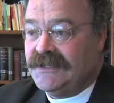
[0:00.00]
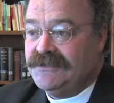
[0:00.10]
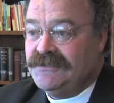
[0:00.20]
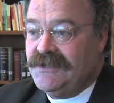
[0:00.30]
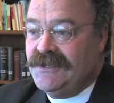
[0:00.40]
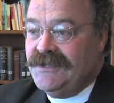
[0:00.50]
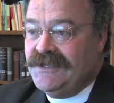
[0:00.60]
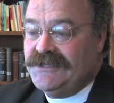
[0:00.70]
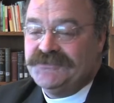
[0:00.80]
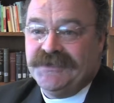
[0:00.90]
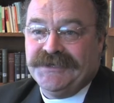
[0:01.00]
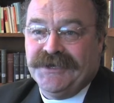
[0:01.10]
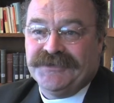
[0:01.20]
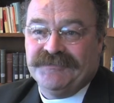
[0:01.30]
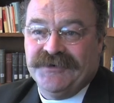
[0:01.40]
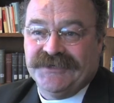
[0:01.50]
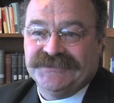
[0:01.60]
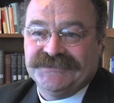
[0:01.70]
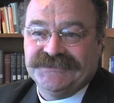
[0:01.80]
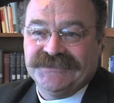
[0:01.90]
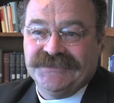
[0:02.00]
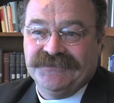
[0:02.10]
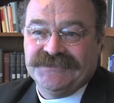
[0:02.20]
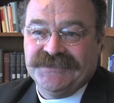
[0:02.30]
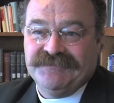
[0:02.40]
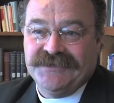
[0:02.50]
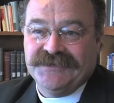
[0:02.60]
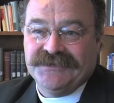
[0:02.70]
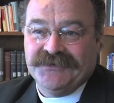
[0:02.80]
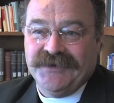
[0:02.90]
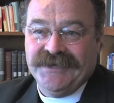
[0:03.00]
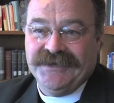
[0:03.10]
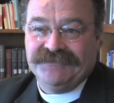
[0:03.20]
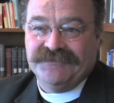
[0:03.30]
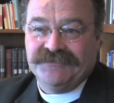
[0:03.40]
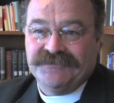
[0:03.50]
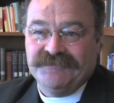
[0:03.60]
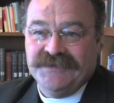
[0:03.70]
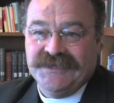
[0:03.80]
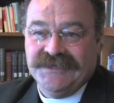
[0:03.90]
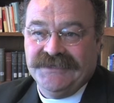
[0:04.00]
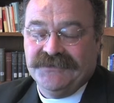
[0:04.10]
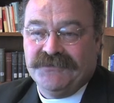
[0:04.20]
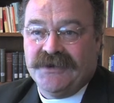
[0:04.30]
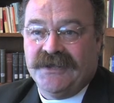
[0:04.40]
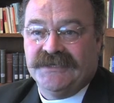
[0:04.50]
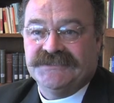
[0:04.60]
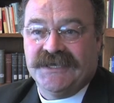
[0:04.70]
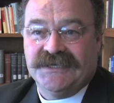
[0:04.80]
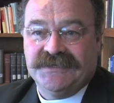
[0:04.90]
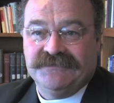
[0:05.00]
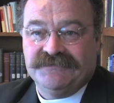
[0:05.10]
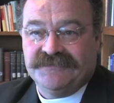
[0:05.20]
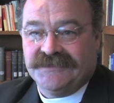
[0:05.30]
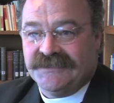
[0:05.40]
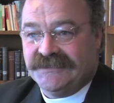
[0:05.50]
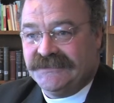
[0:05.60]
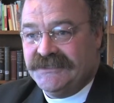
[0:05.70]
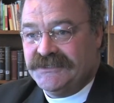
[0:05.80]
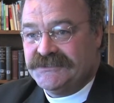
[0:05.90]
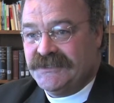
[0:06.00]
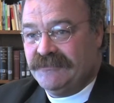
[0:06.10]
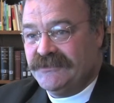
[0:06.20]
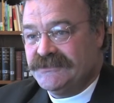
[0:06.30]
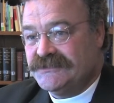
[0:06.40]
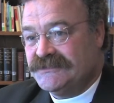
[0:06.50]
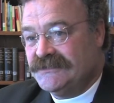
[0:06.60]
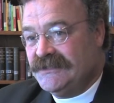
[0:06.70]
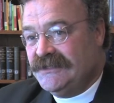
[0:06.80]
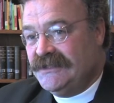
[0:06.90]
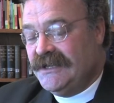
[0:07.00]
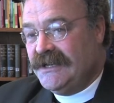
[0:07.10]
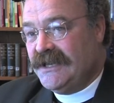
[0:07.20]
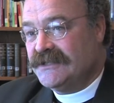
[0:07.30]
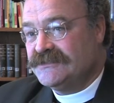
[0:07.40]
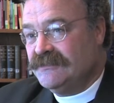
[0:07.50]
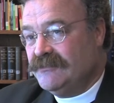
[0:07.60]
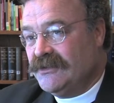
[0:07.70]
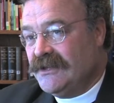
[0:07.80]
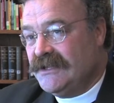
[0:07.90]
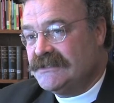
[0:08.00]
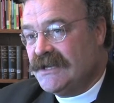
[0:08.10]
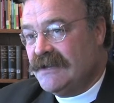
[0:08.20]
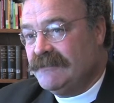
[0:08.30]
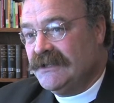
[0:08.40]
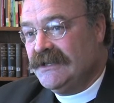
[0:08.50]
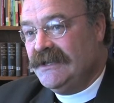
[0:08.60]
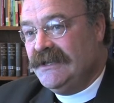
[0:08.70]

And he's written other books which have been quite helpful for me, the one on executive uh, leadership, which is an excellent book on that topic.